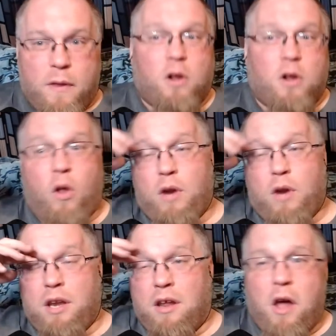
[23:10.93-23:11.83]
They're
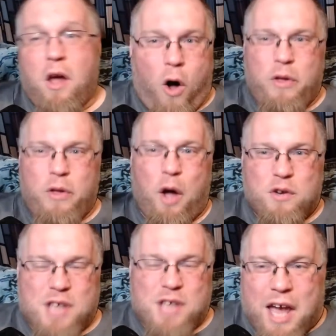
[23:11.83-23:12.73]
cloning all the
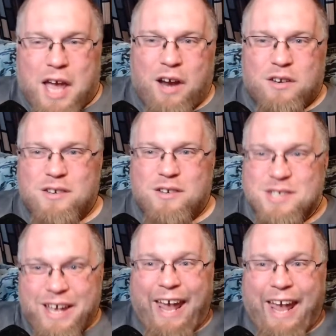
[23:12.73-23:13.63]
other side
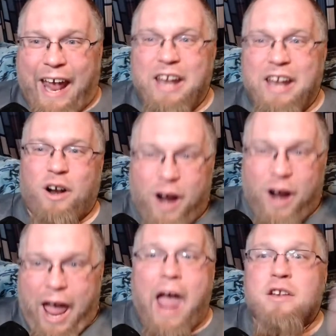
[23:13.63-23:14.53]
characters in here
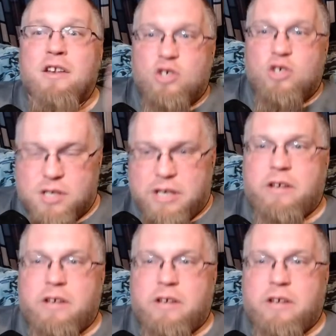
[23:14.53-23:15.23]
and just